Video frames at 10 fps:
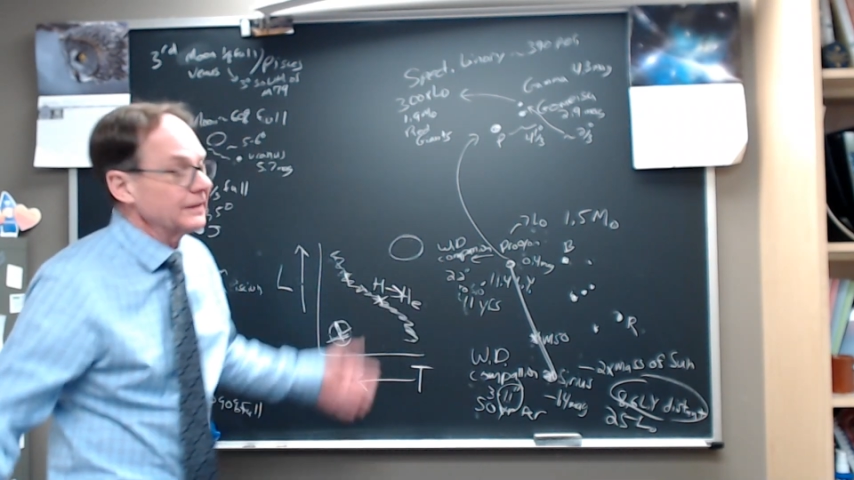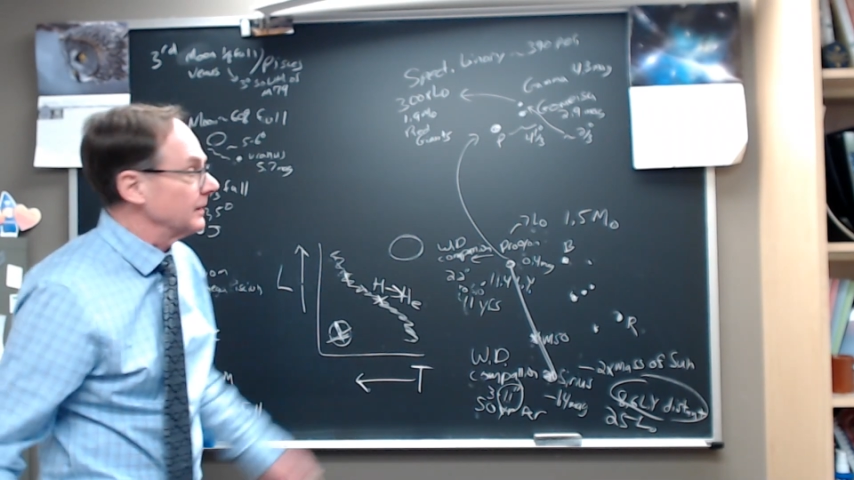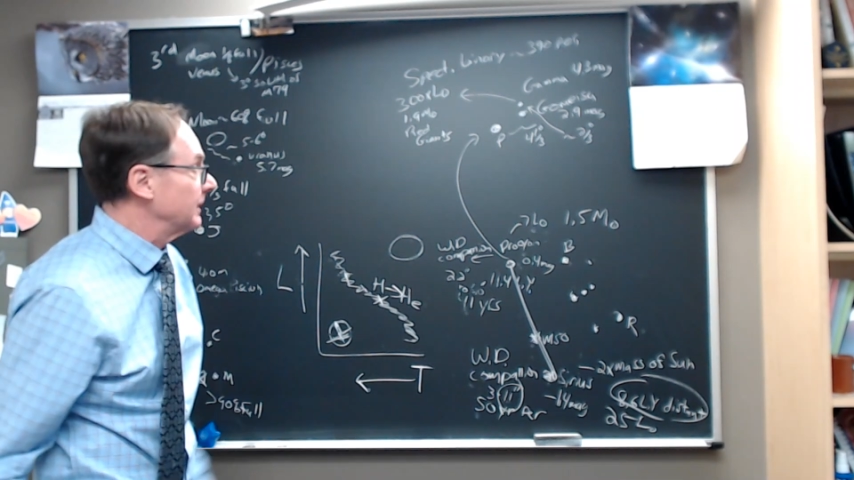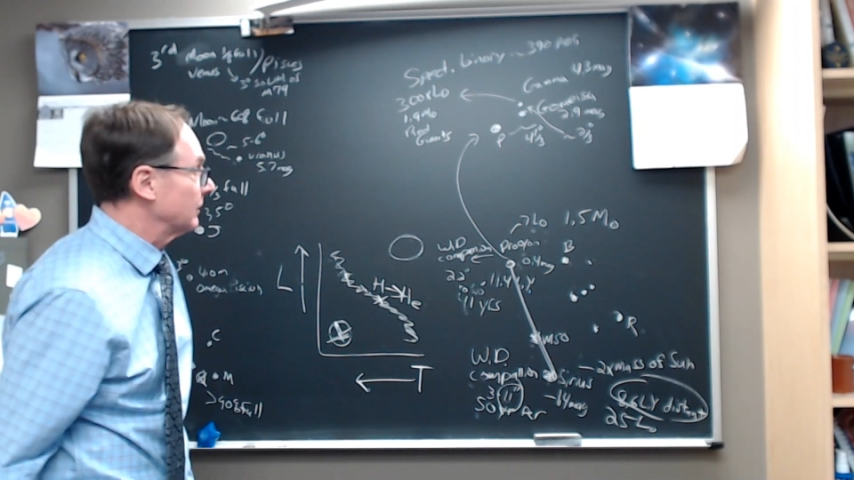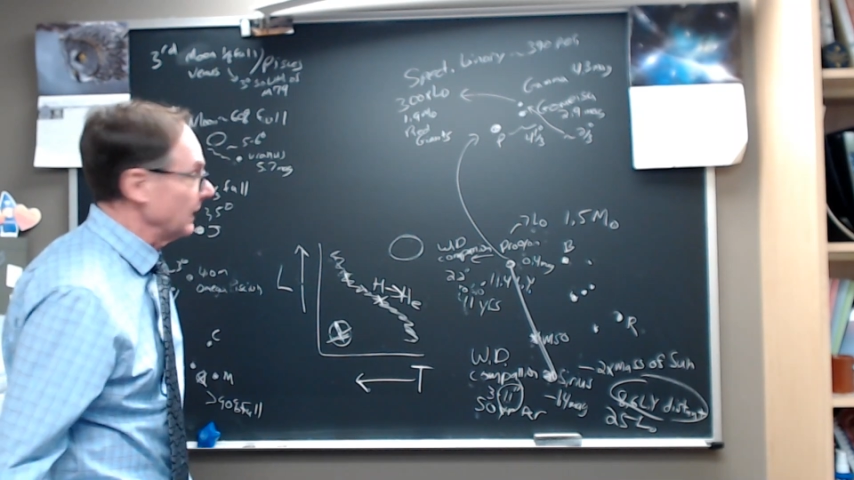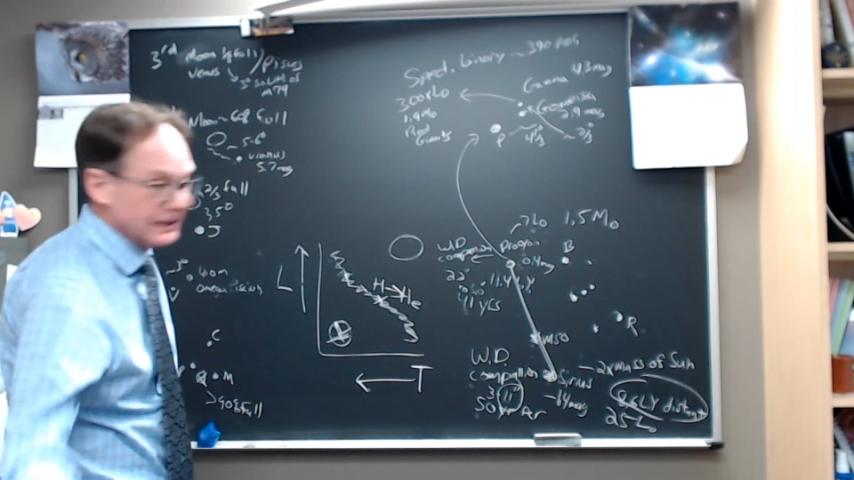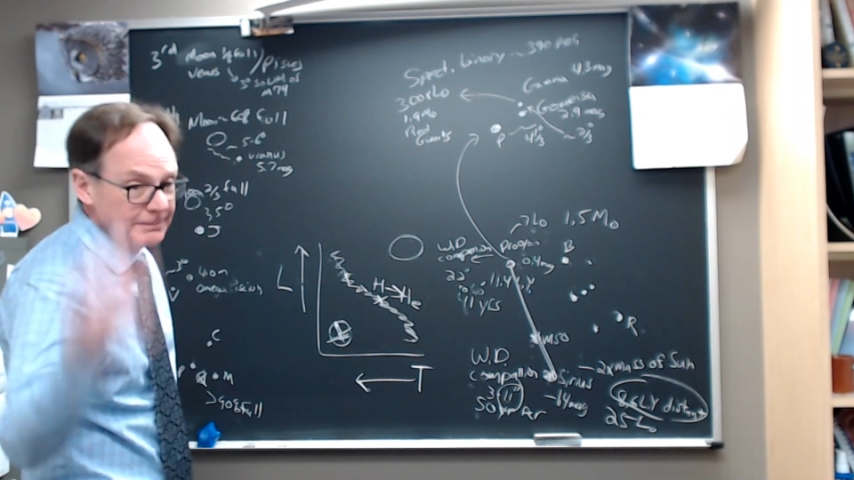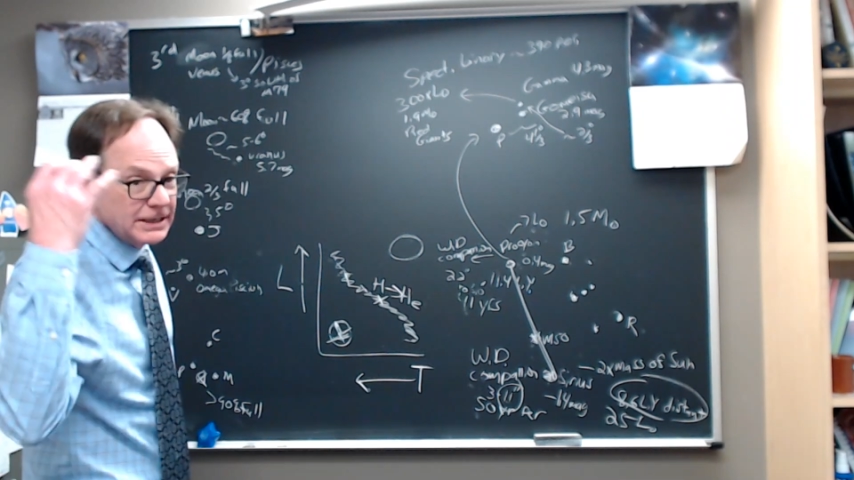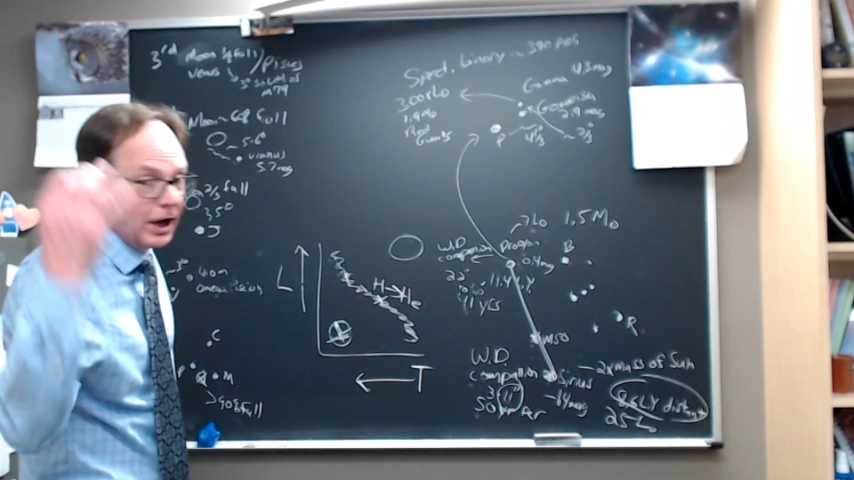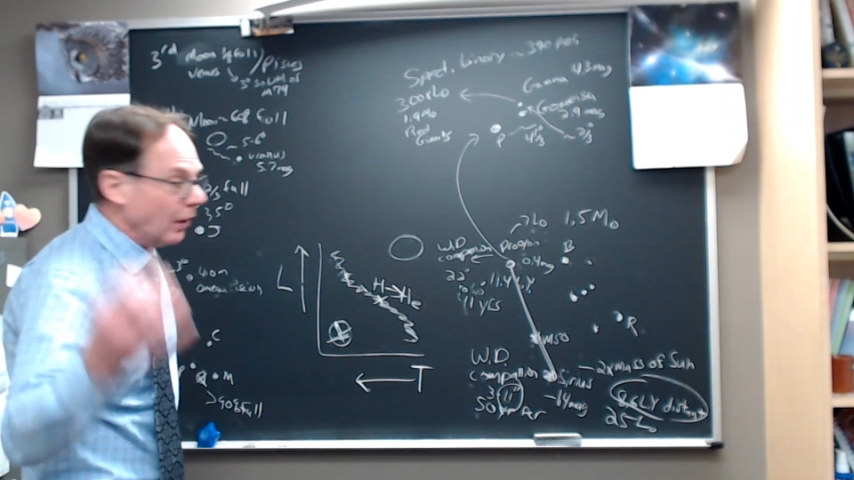I think it'd be great. Let
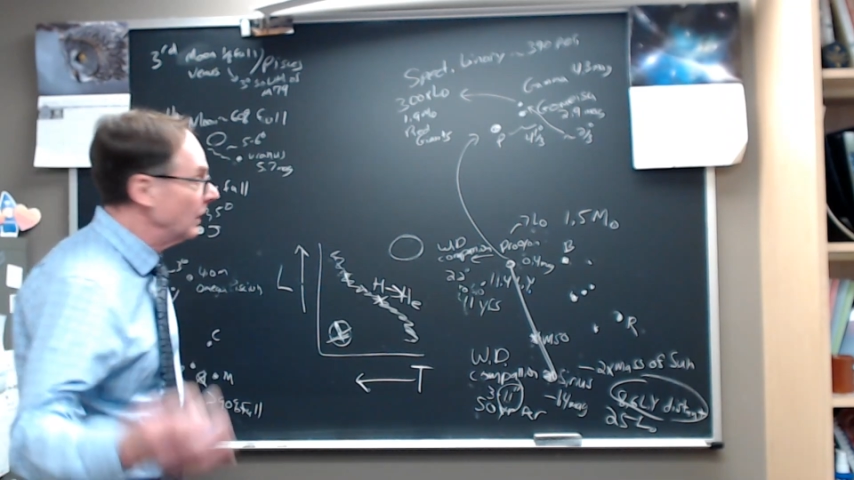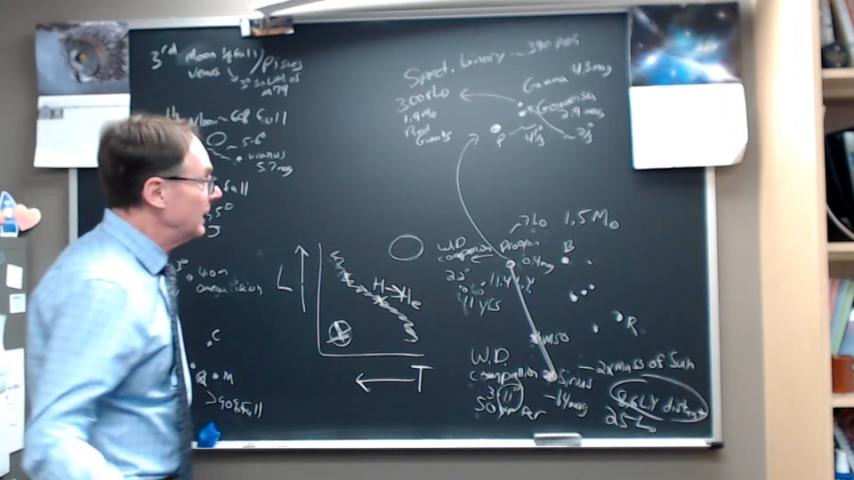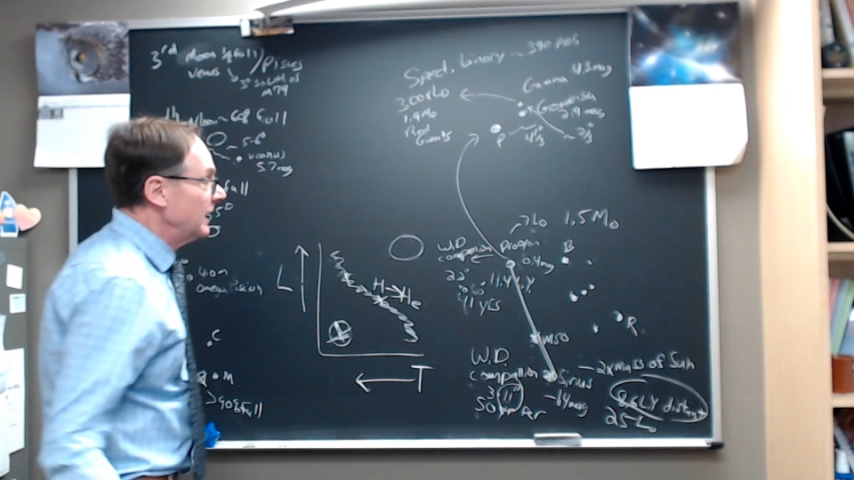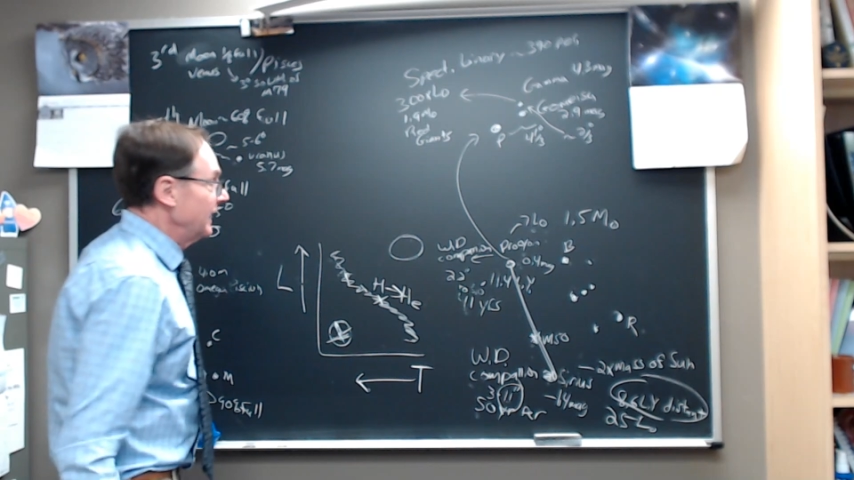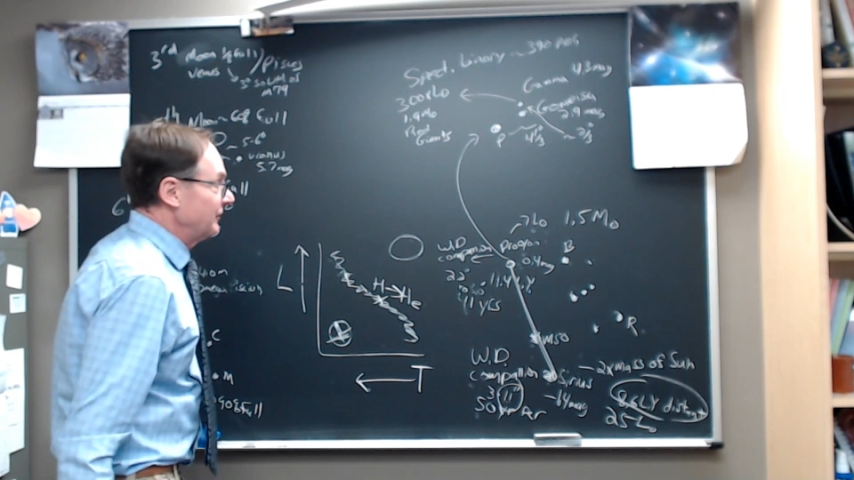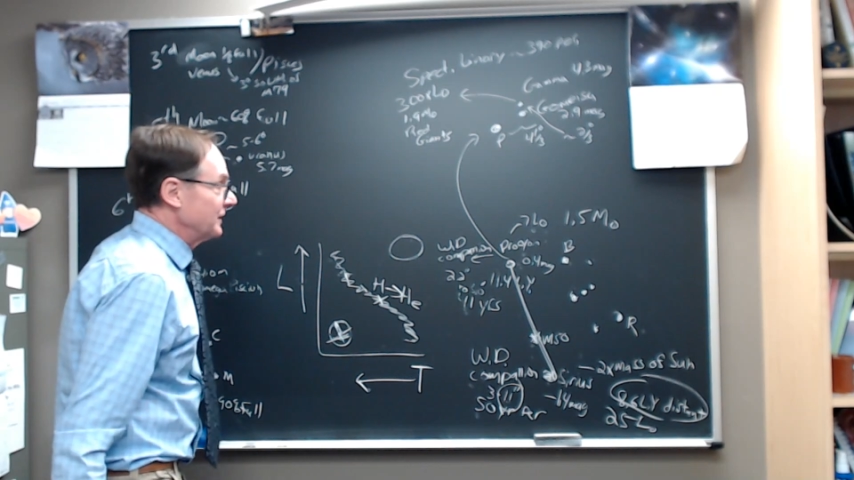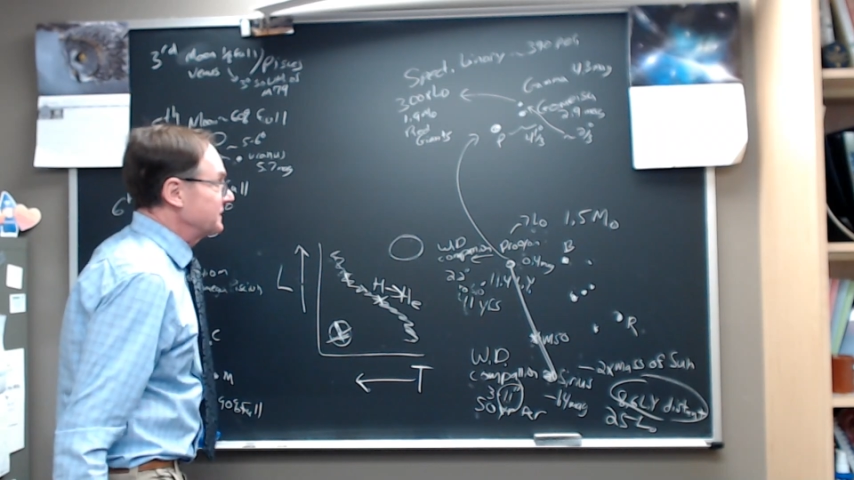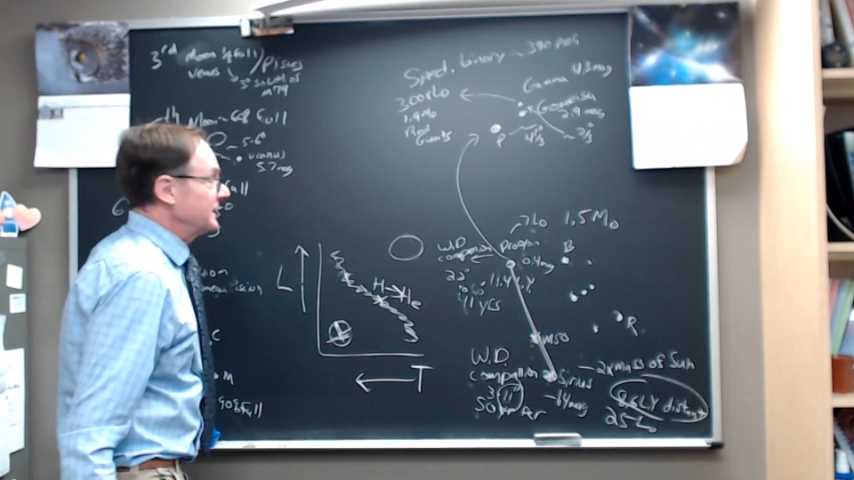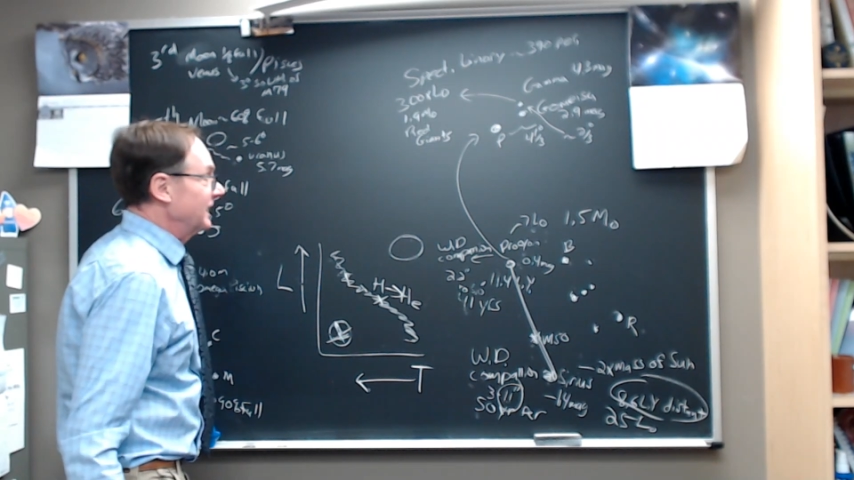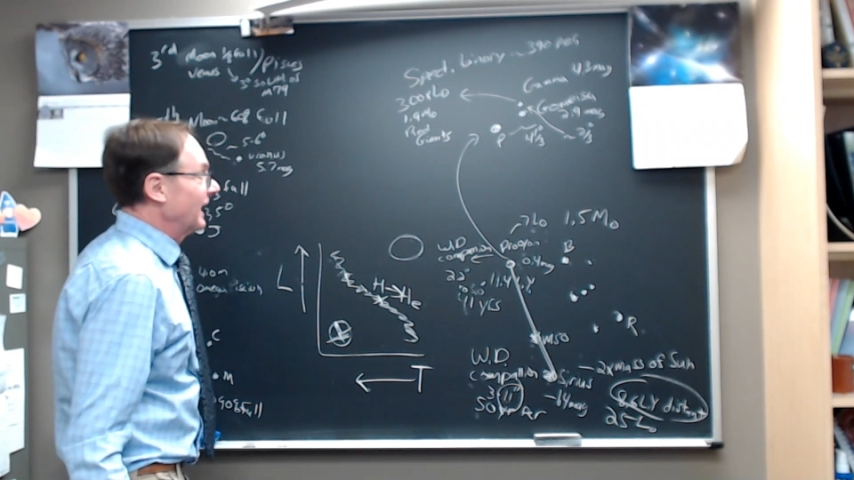me know if you
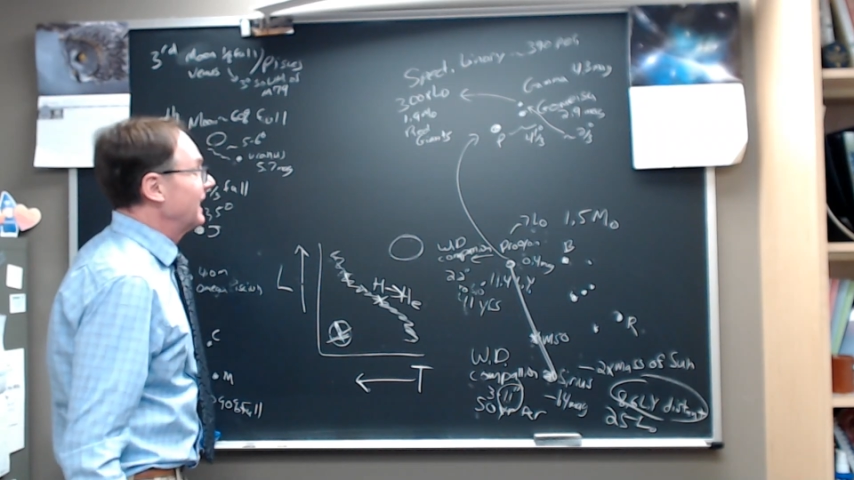see it.